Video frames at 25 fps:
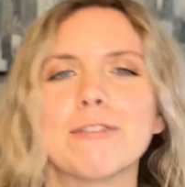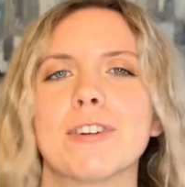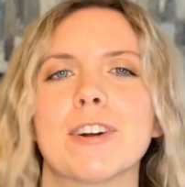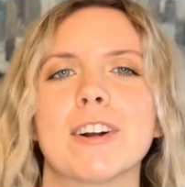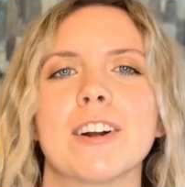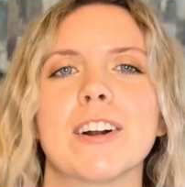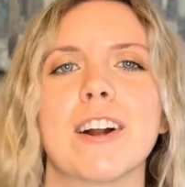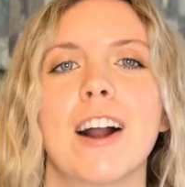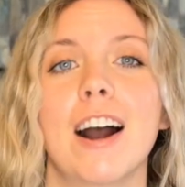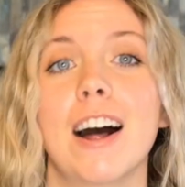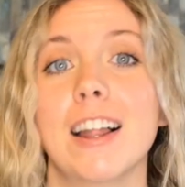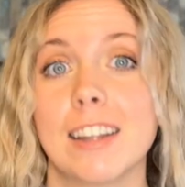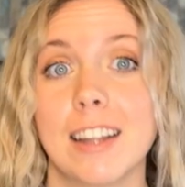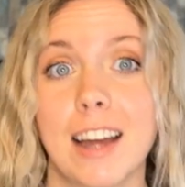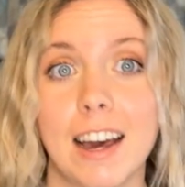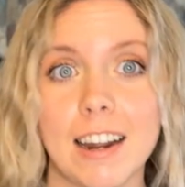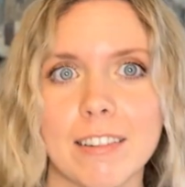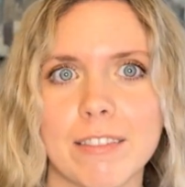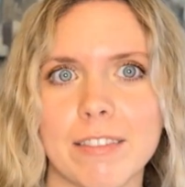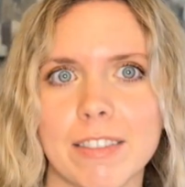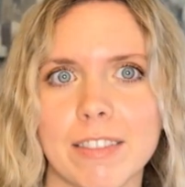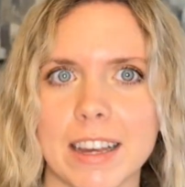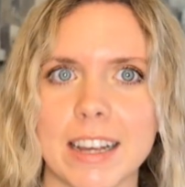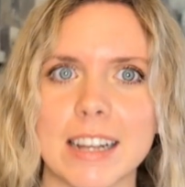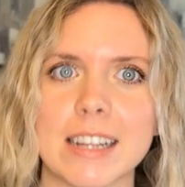for a lot
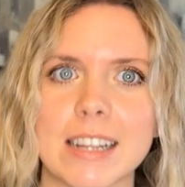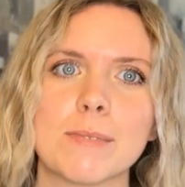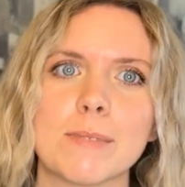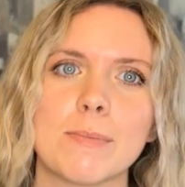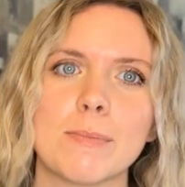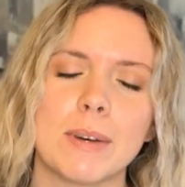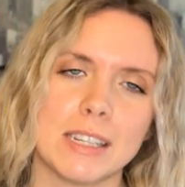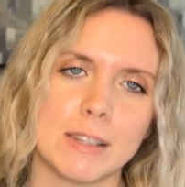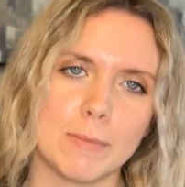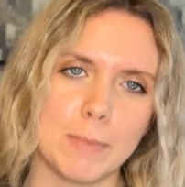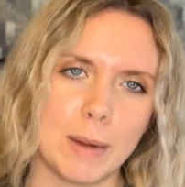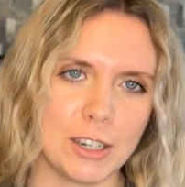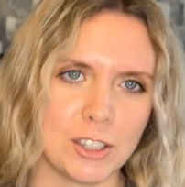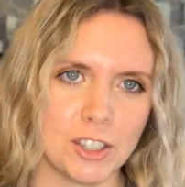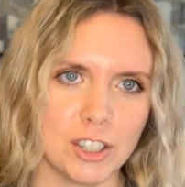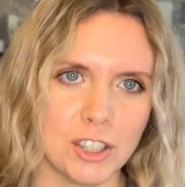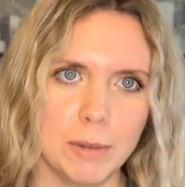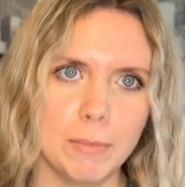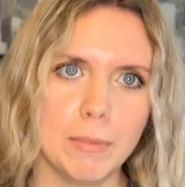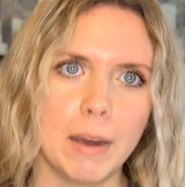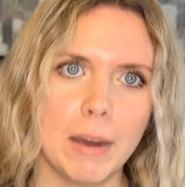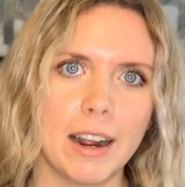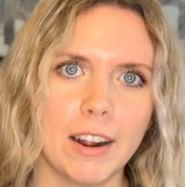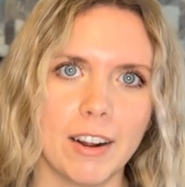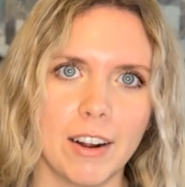of things, but especially
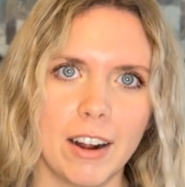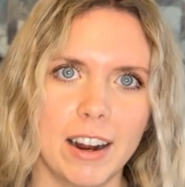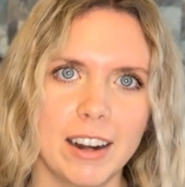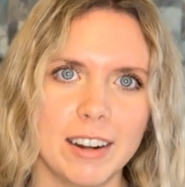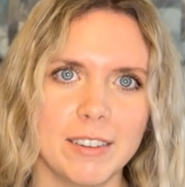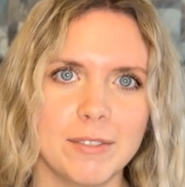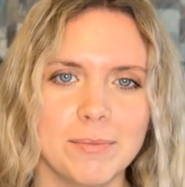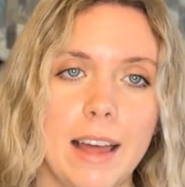migraine.